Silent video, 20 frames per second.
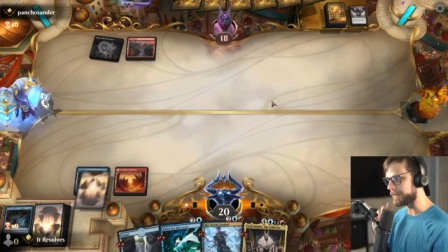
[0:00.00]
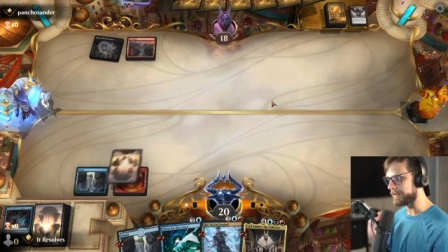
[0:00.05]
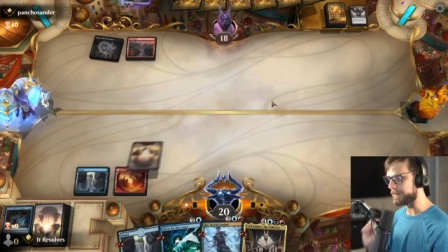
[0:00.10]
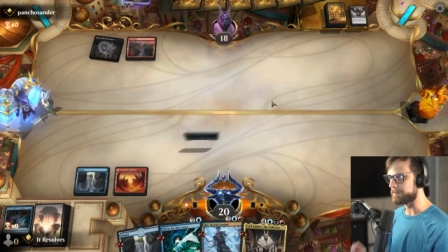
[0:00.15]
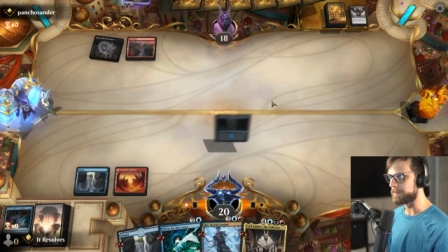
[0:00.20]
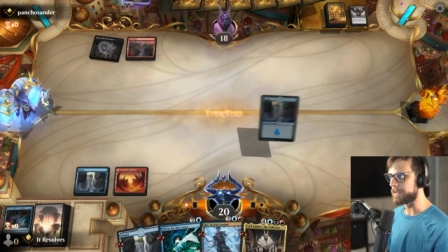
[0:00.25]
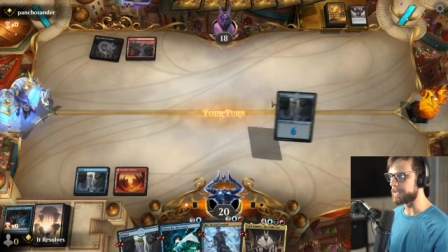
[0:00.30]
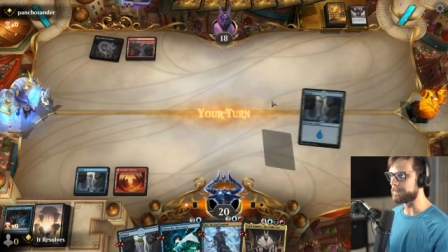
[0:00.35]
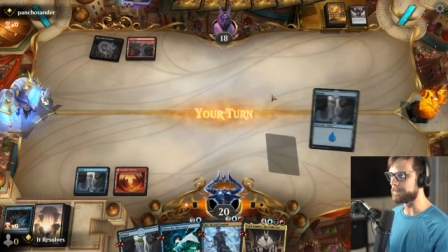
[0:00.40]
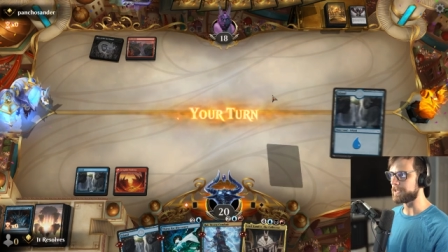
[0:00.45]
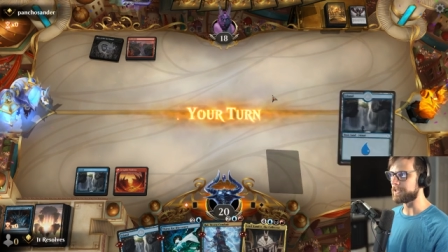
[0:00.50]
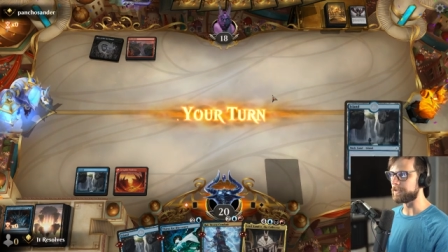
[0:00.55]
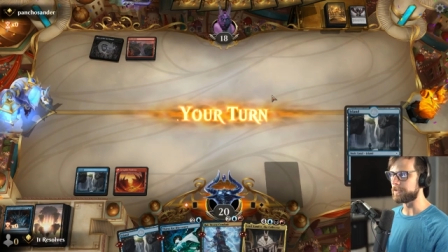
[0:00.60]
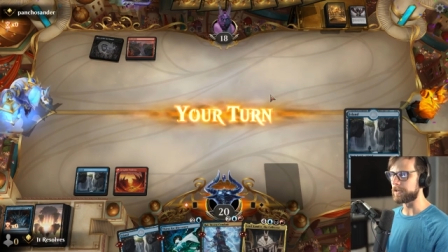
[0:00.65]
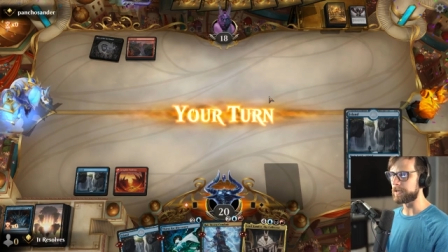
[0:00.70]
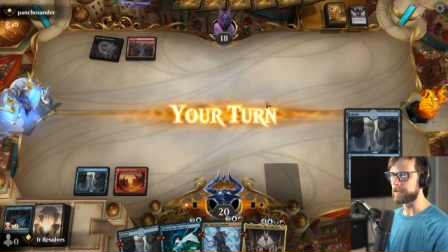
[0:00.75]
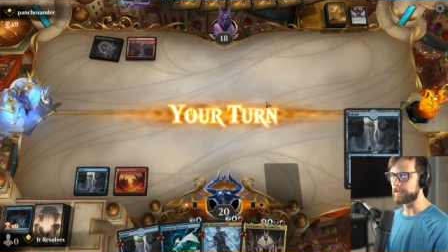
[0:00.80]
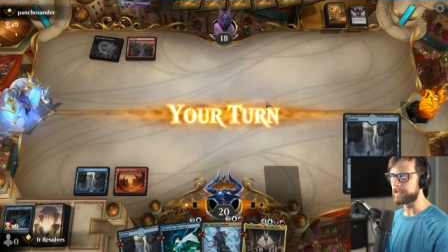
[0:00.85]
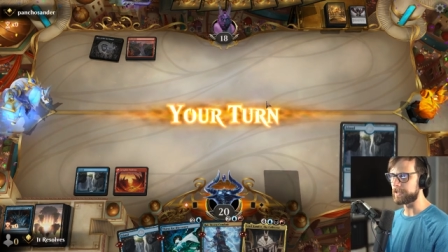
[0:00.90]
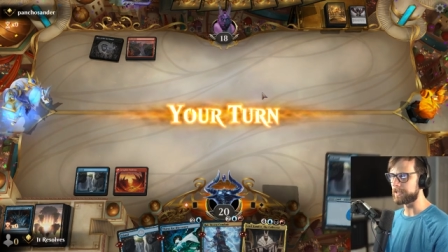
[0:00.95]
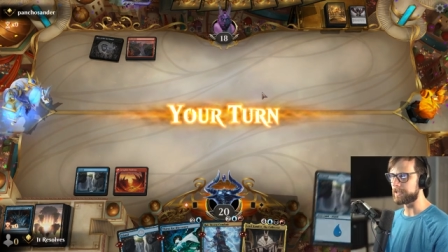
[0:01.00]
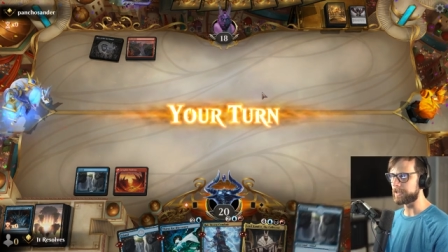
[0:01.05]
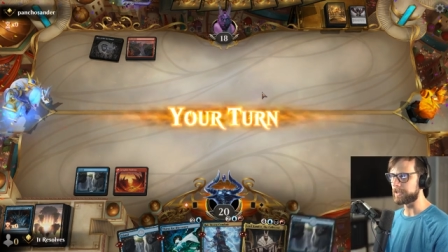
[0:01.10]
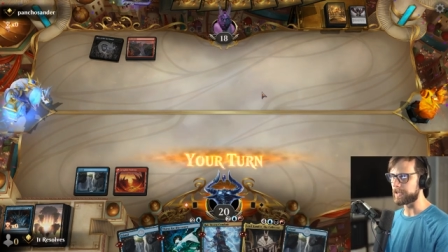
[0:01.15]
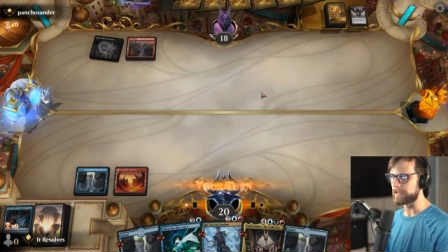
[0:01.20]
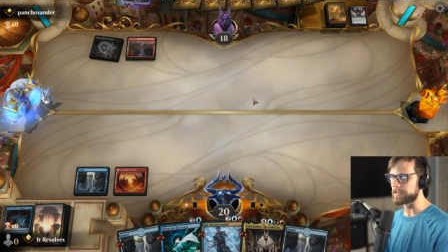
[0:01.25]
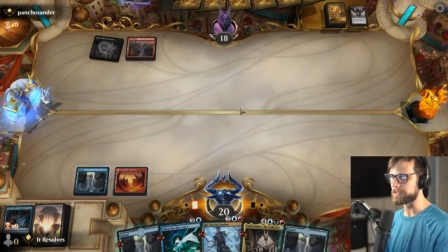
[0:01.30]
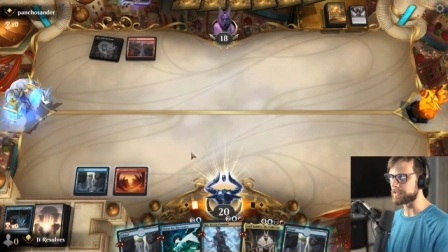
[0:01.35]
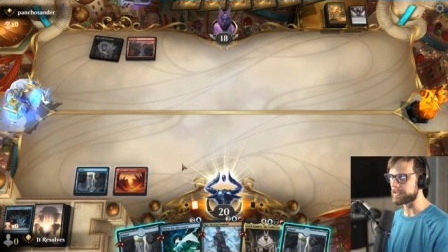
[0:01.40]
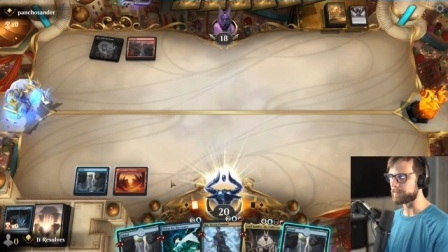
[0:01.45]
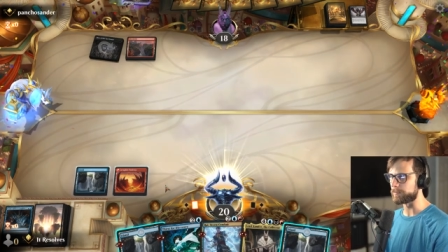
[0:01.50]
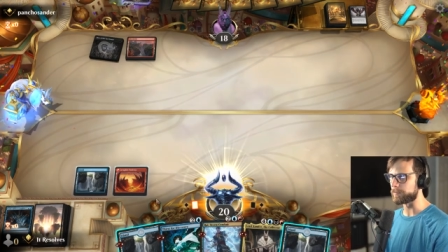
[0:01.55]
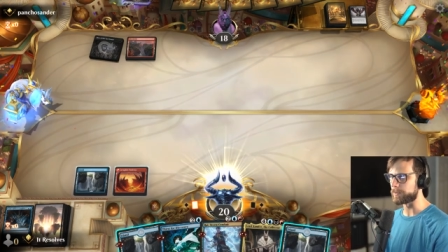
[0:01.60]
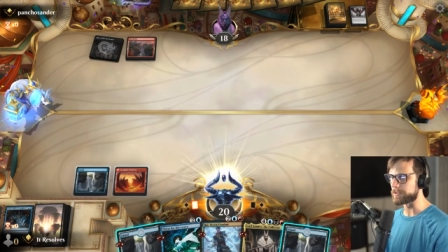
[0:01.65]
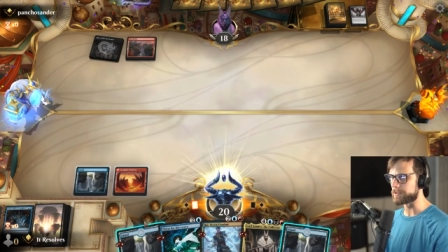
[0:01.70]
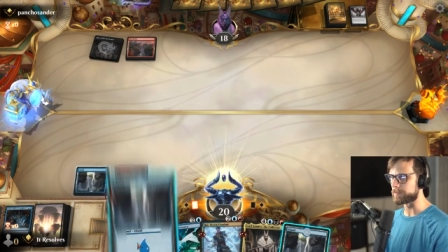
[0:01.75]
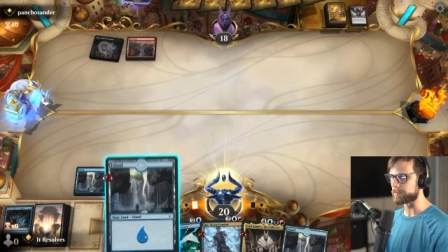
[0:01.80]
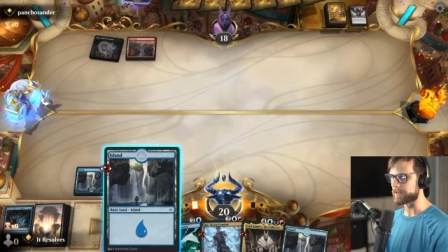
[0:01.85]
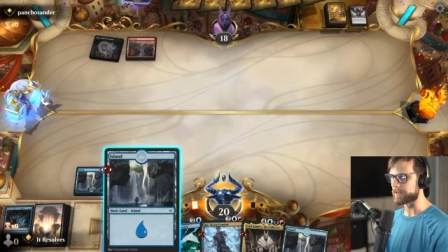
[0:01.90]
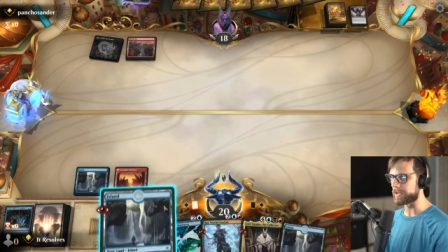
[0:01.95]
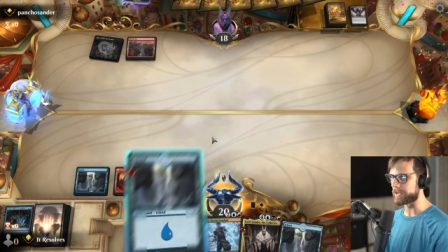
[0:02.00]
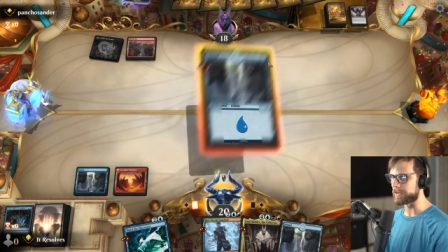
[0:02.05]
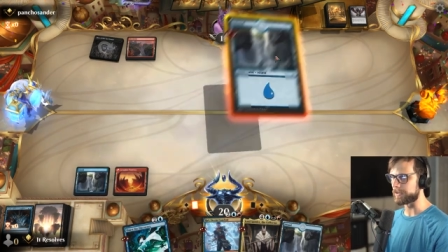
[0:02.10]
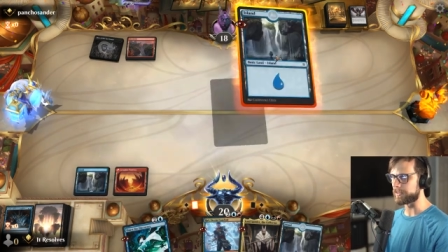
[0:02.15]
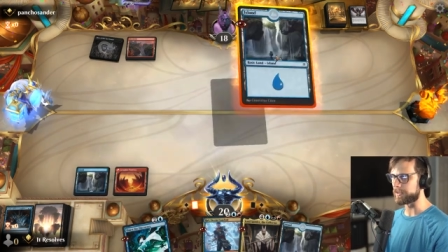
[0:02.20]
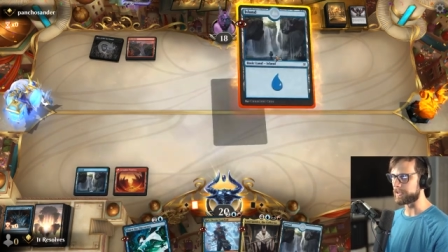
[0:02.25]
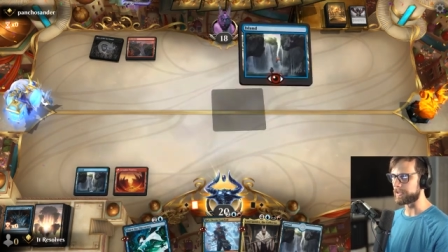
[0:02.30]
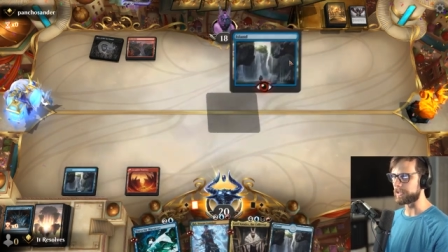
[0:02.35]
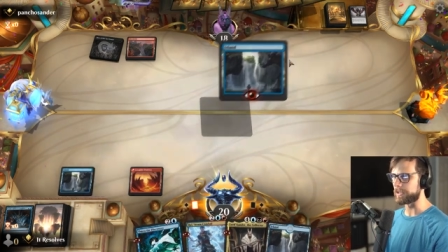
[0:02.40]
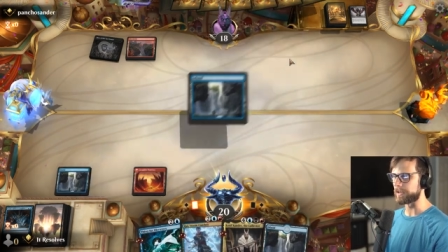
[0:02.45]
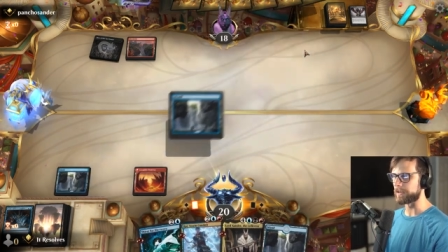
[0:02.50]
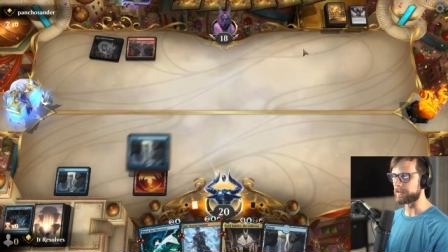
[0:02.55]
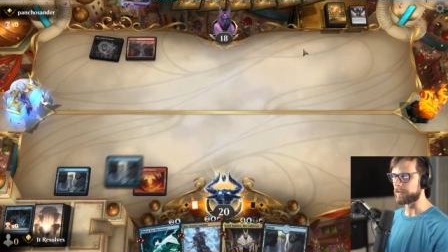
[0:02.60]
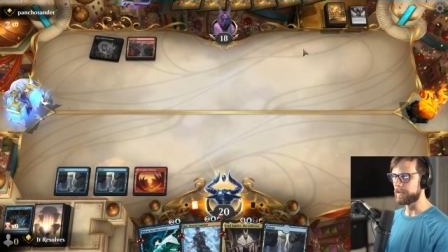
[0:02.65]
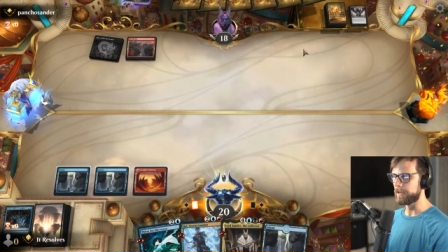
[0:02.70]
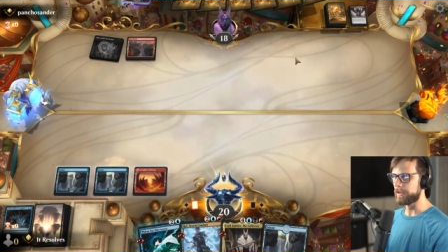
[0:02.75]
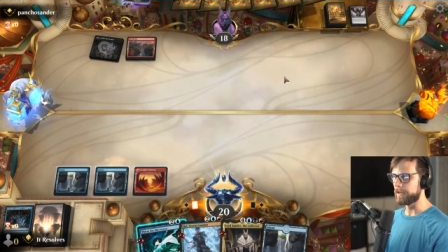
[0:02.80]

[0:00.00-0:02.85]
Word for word: and maybe get an idea of what you were kind of thinking.